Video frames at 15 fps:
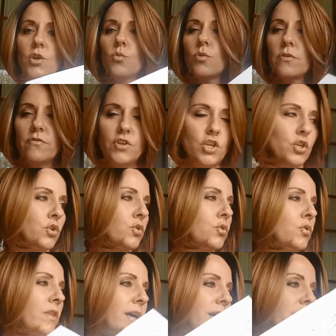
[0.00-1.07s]

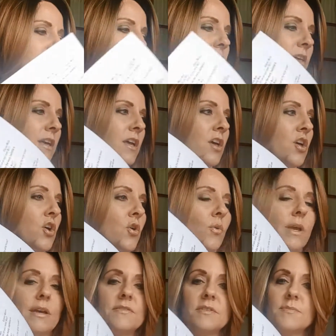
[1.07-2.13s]
review, that kind of thing.
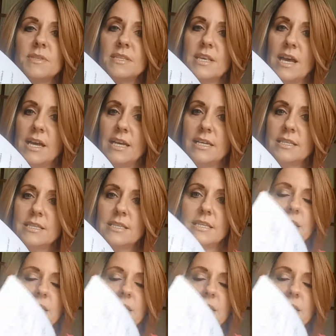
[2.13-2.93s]
We have some science